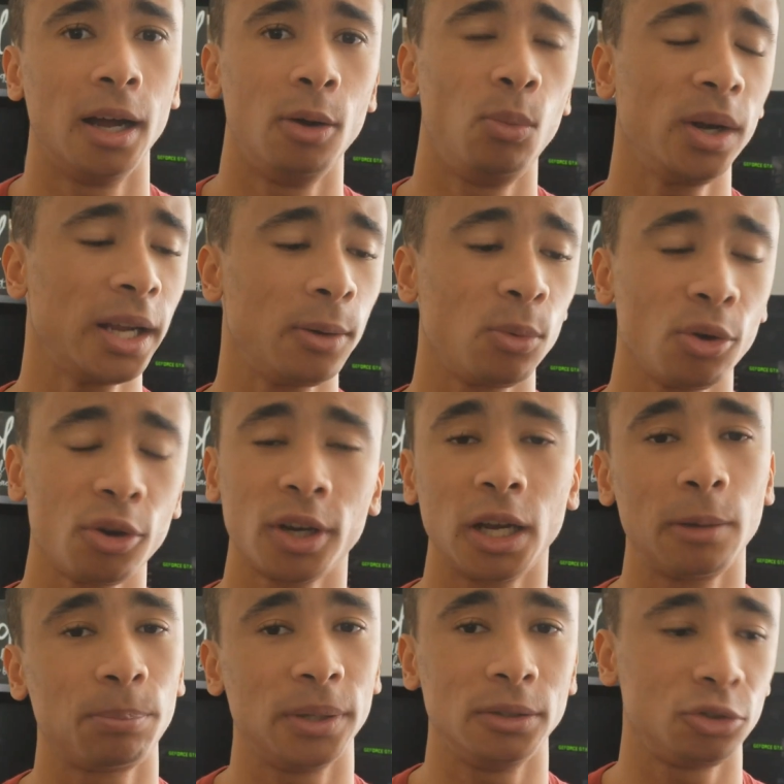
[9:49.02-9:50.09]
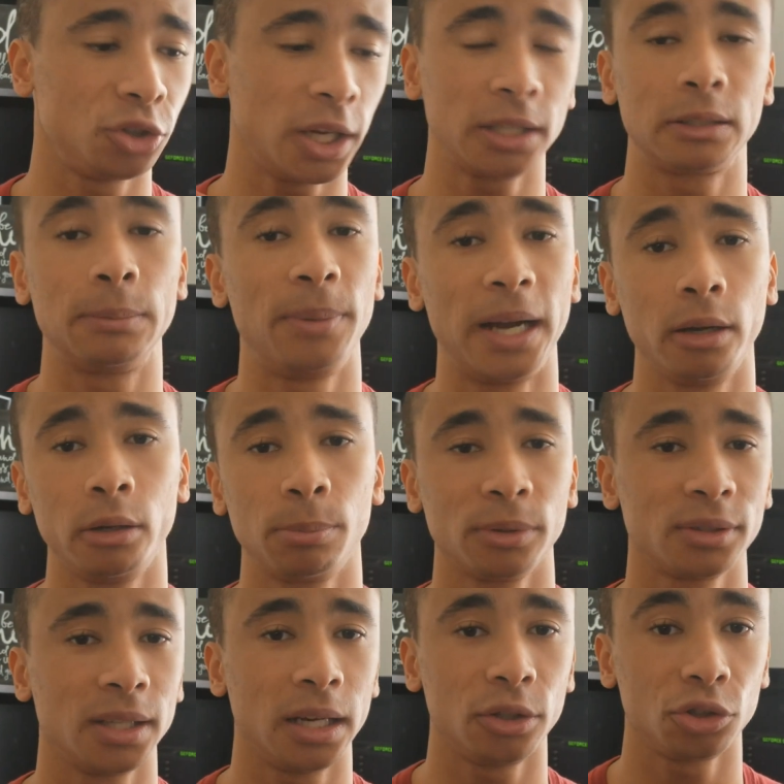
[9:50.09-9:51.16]
when I woke up and checked the battery
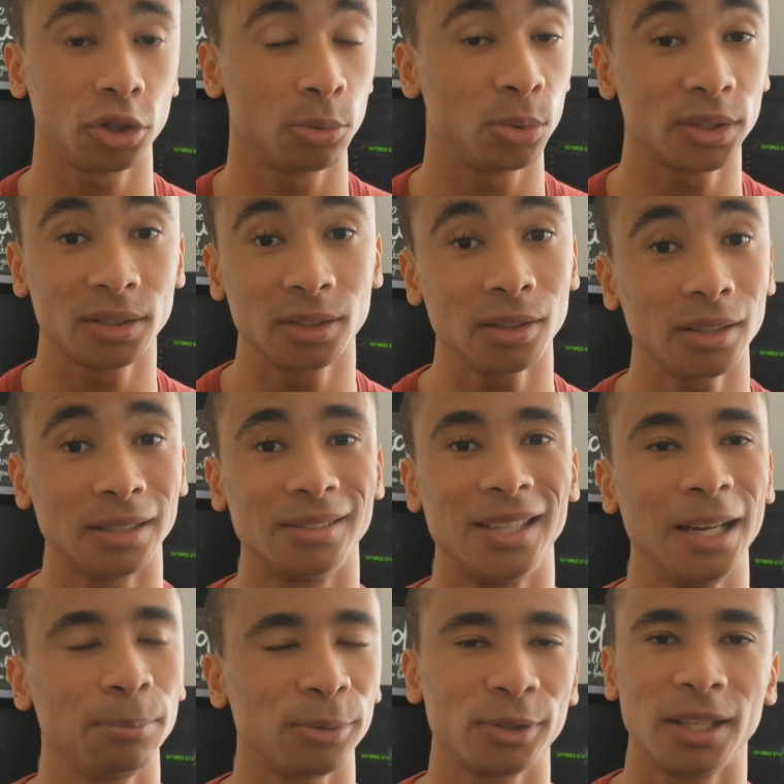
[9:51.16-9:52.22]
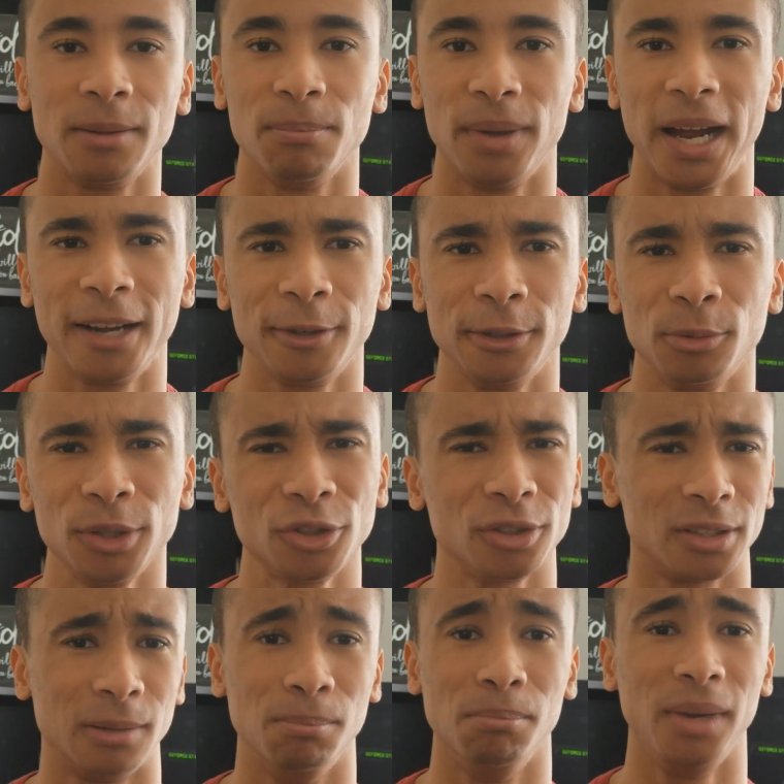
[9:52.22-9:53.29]
percentage, it was still at 10% battery, which
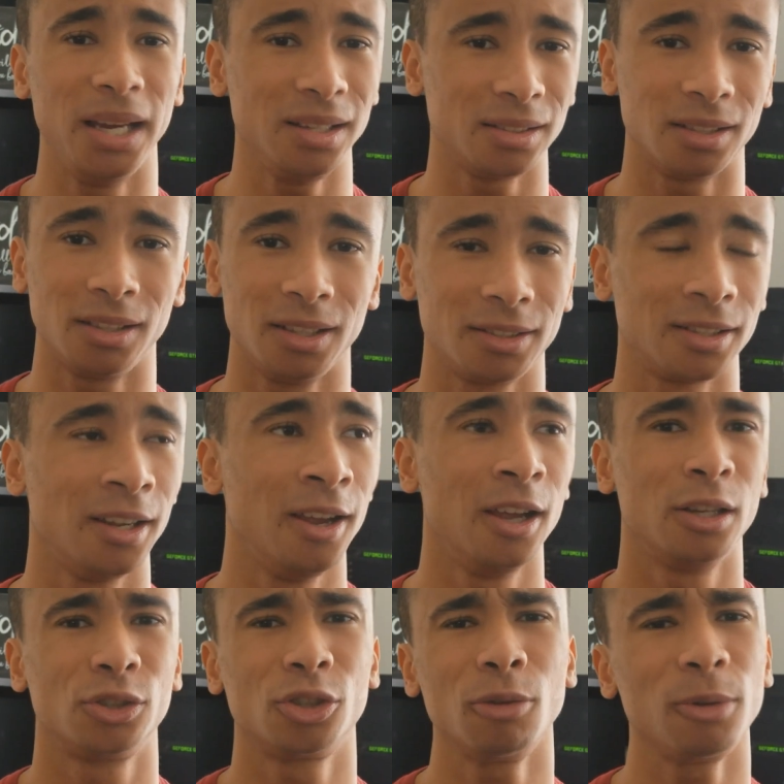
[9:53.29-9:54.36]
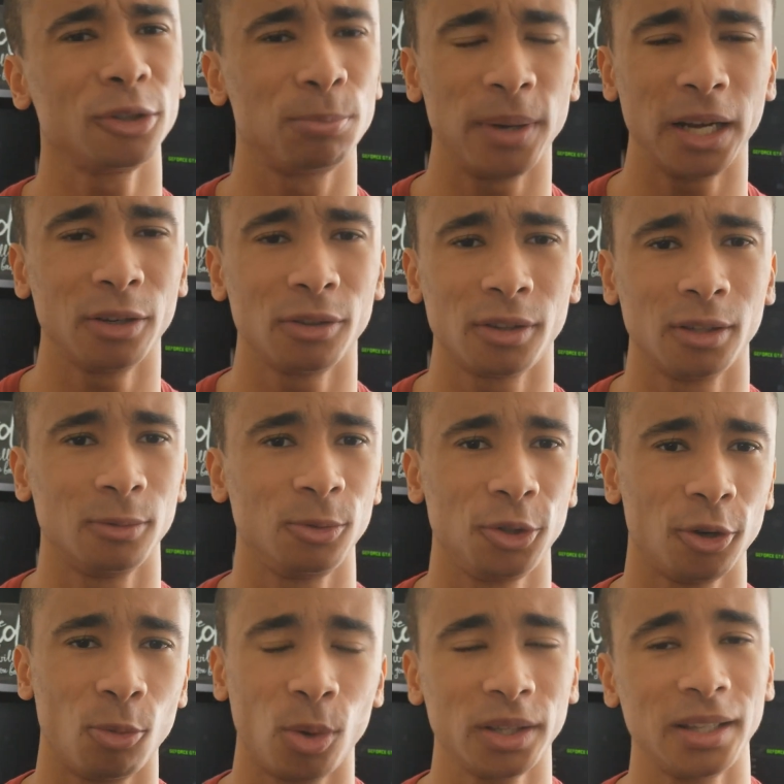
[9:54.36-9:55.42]
is amazing. It's so much better than,
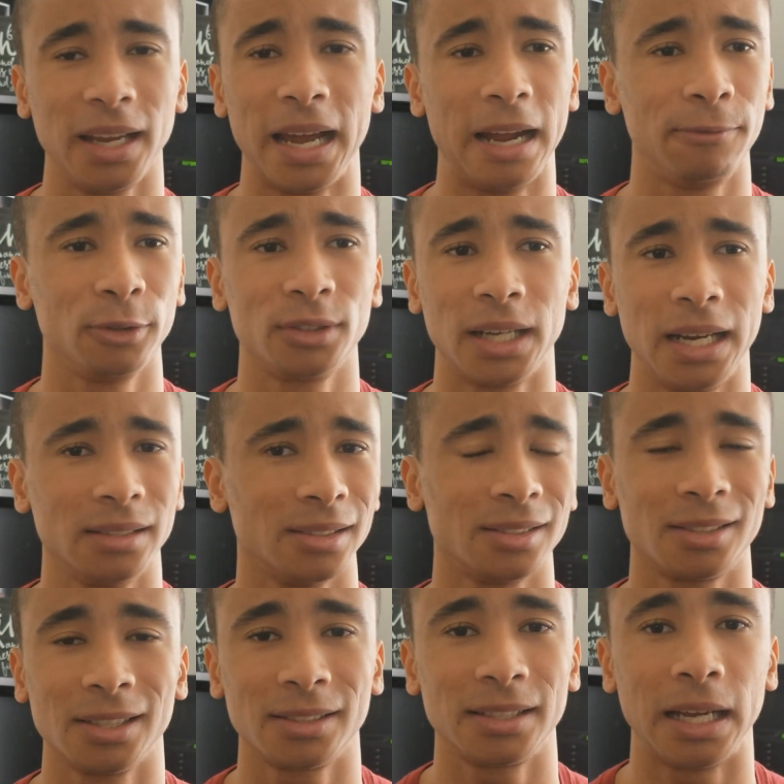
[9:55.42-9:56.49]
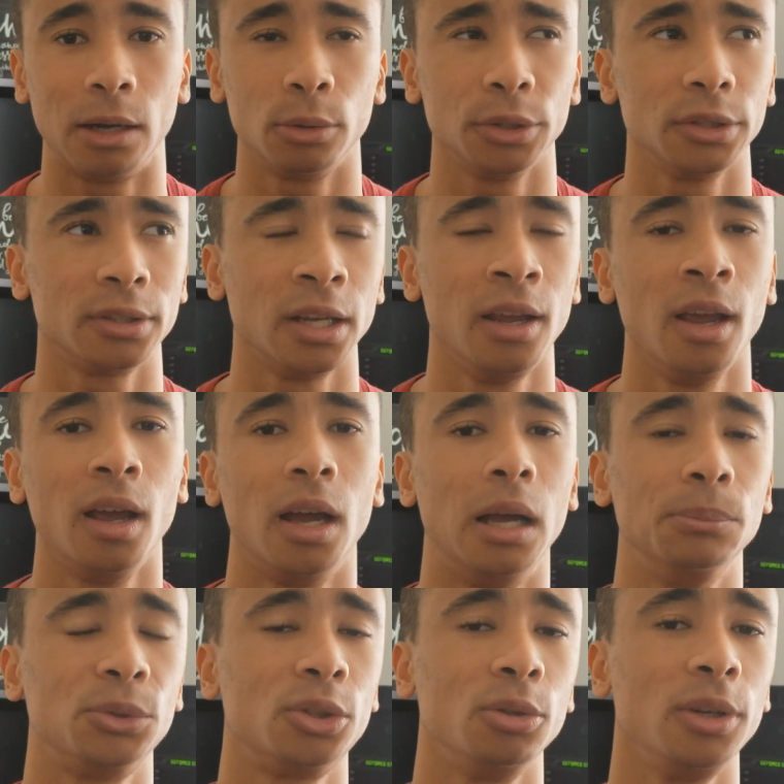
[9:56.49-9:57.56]
what they advertise at 6 hours.
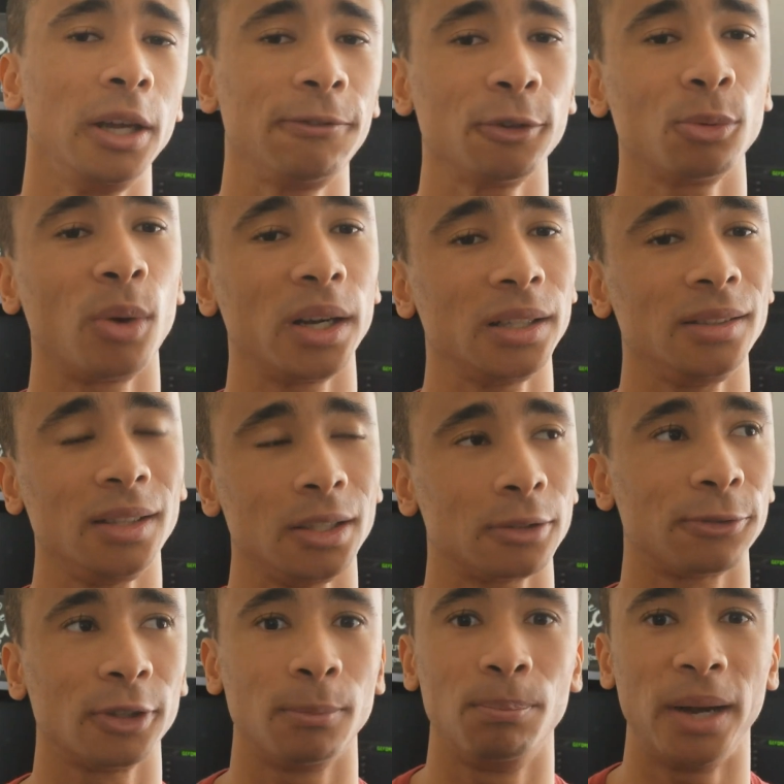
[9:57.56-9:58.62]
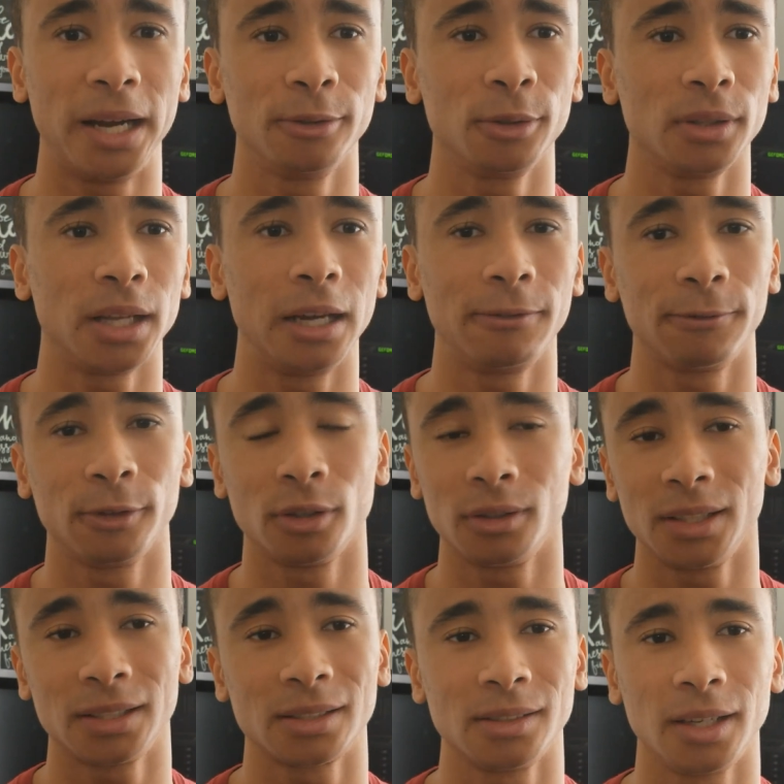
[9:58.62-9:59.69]
So if you're wanting these for the battery life, for the
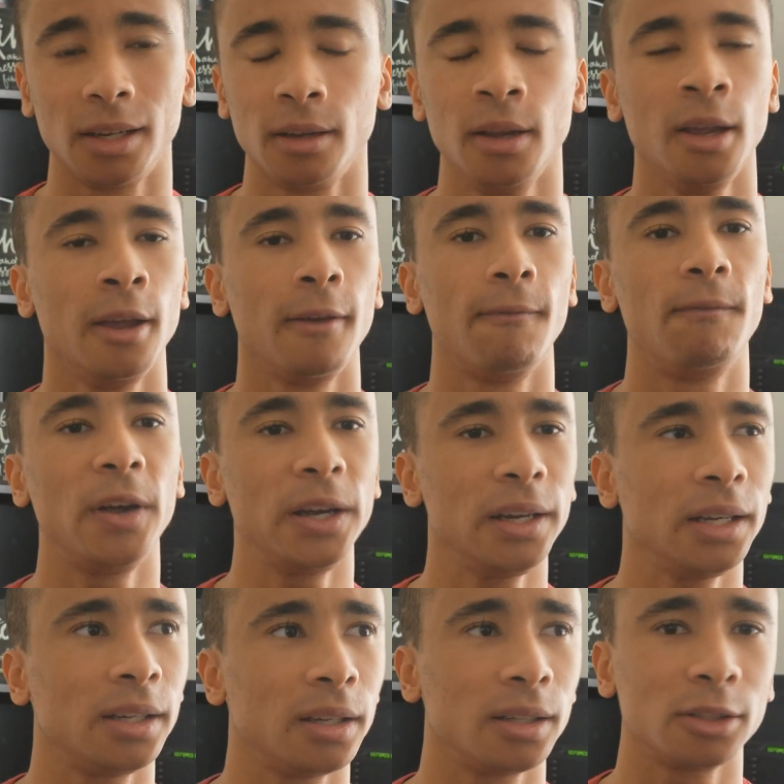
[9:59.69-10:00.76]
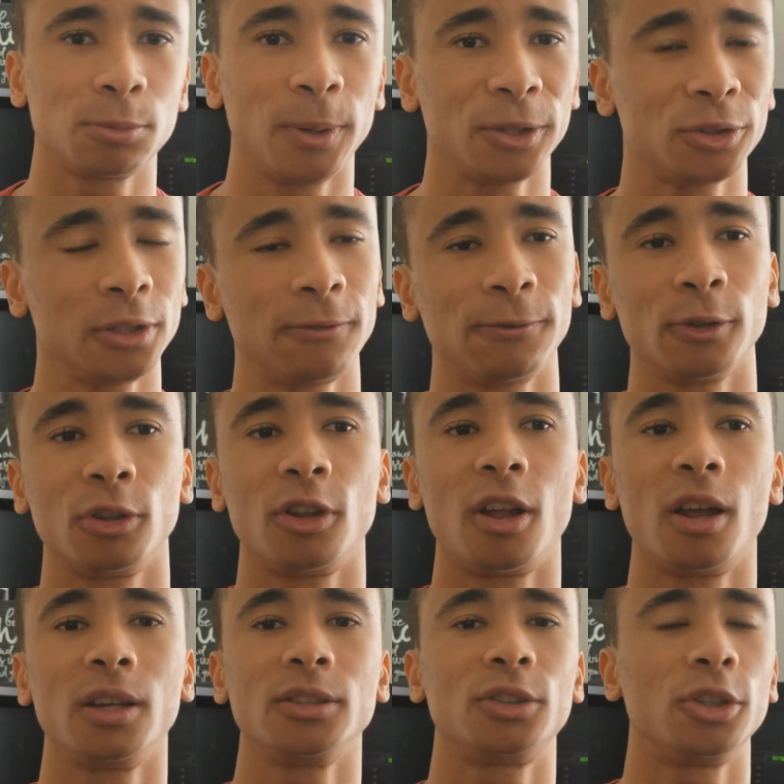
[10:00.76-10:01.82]
listening, very good, especially for
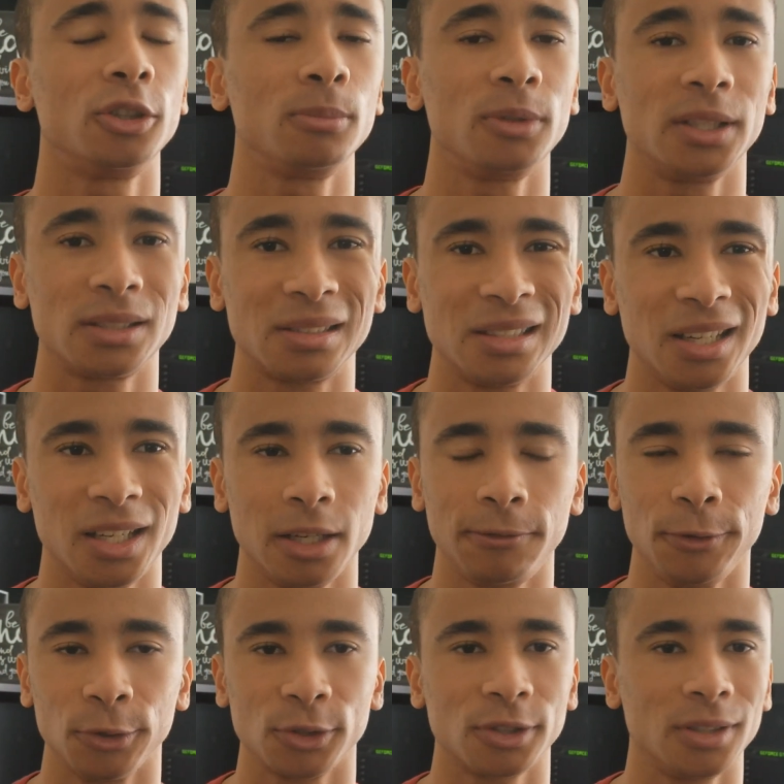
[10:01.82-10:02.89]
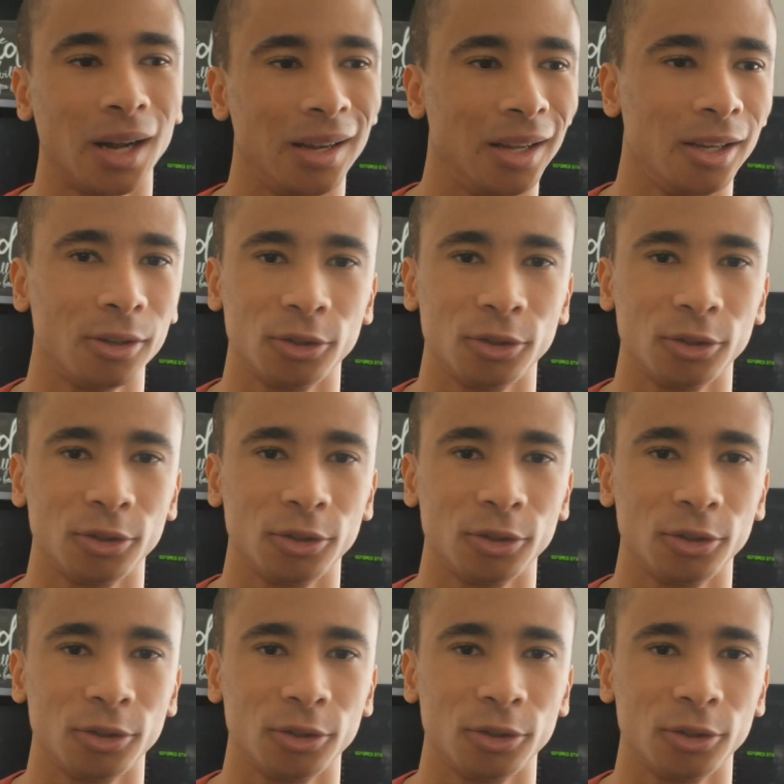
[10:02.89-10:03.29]
long-term listening. If you're studying